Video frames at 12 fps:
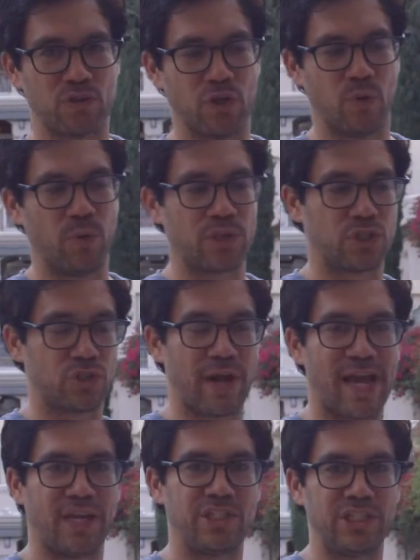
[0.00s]
So
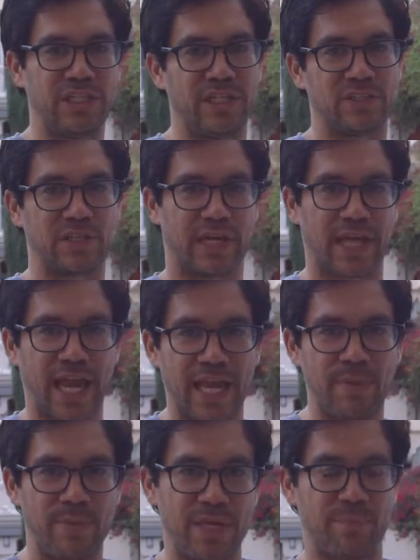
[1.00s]
strategy is like
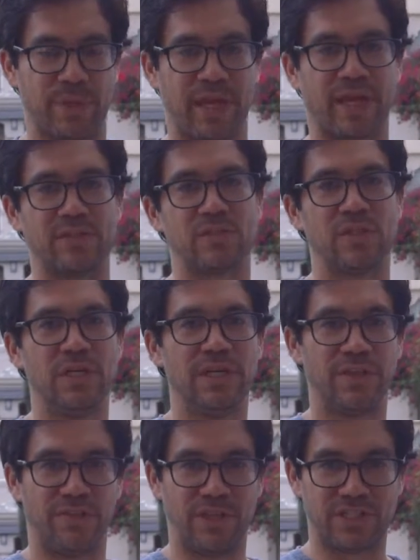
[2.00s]
A-B plans.
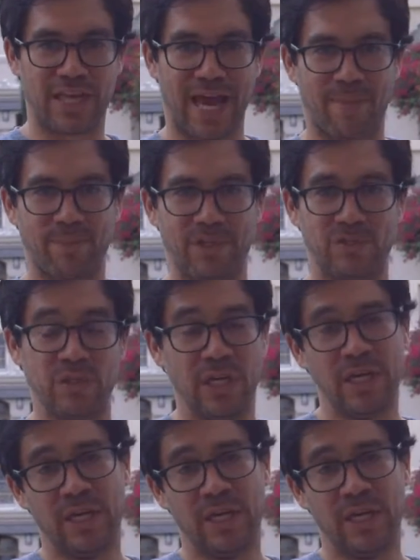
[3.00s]
This happens.